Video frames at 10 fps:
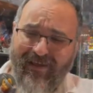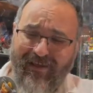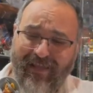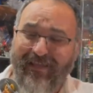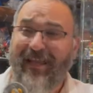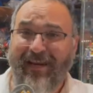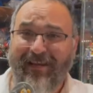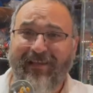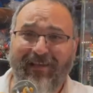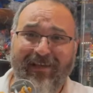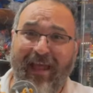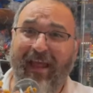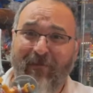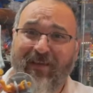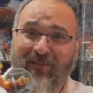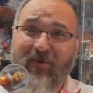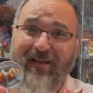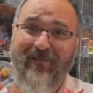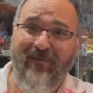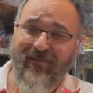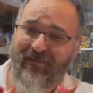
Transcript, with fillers: that, lady, Amy, is crazy.